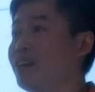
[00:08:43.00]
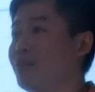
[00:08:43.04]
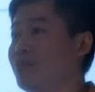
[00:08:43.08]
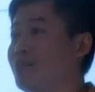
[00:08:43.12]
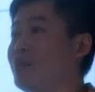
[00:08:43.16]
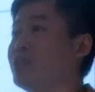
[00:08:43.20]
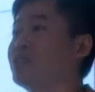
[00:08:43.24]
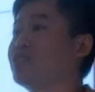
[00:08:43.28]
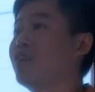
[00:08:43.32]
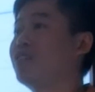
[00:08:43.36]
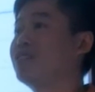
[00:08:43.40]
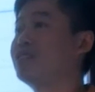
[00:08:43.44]

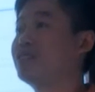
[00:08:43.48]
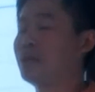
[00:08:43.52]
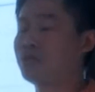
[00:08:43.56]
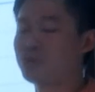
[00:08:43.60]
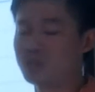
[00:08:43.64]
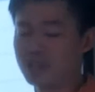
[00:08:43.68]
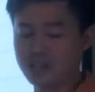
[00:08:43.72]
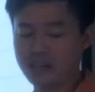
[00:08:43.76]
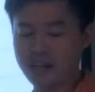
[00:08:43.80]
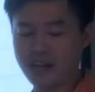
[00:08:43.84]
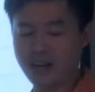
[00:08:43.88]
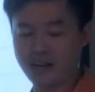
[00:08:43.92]

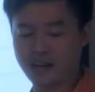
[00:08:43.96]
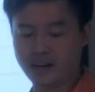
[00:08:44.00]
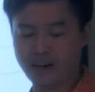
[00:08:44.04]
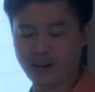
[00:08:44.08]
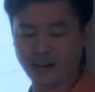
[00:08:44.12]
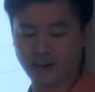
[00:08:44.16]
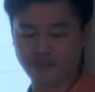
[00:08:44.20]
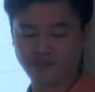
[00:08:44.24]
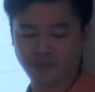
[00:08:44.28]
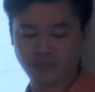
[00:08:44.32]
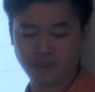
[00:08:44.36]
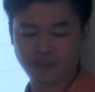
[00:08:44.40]
misconception here and
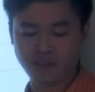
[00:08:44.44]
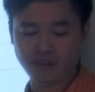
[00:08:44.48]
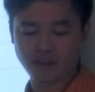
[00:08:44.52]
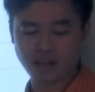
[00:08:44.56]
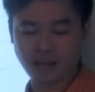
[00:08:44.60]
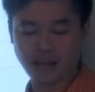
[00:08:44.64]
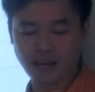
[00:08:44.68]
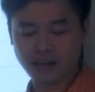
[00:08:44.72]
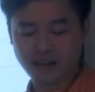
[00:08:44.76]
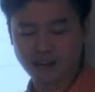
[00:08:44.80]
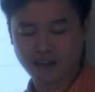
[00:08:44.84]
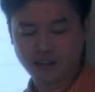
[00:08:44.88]
there.
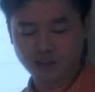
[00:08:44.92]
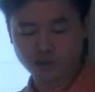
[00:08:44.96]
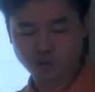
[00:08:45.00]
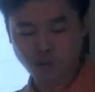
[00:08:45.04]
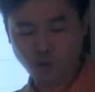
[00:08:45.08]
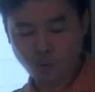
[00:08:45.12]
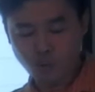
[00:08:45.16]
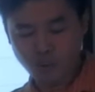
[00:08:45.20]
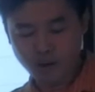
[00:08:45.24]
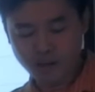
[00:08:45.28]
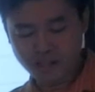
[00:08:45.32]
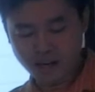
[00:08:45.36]
Okay,
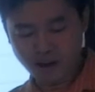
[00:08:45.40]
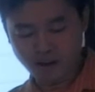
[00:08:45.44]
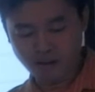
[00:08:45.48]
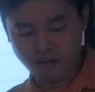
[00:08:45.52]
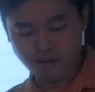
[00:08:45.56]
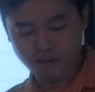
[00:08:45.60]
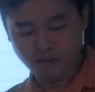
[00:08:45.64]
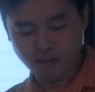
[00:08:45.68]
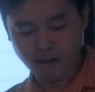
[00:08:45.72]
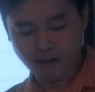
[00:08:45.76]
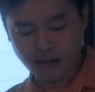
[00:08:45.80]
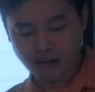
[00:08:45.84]
so without,
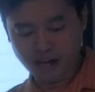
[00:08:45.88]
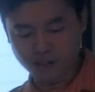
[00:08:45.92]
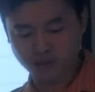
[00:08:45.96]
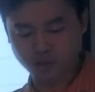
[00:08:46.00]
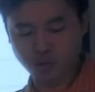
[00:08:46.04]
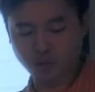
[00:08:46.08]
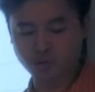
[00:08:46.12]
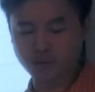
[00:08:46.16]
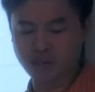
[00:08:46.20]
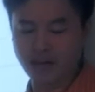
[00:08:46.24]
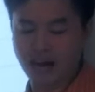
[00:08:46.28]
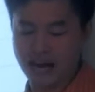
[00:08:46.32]
uh,
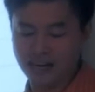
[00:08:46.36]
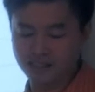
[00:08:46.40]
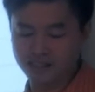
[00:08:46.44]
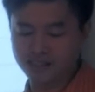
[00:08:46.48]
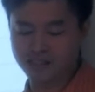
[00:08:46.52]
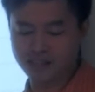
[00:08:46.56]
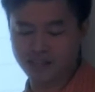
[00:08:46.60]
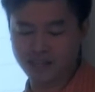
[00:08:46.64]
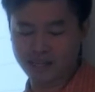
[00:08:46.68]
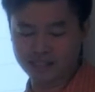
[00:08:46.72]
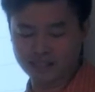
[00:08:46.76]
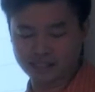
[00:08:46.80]
so the
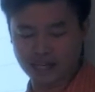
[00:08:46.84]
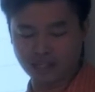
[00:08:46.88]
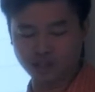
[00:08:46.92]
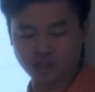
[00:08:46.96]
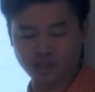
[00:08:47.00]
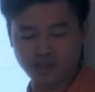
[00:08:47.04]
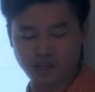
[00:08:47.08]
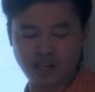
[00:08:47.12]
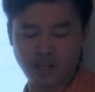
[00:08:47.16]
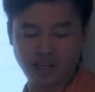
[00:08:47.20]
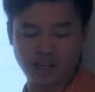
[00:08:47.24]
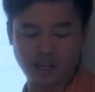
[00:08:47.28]
answer is
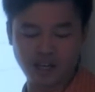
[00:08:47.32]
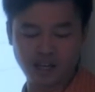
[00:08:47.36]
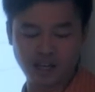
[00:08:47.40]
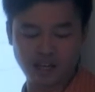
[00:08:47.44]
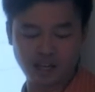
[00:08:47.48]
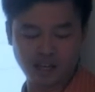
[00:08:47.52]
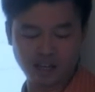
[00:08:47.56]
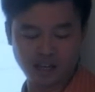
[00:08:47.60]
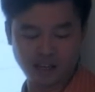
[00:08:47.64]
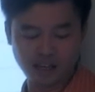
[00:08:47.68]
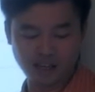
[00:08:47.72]
actually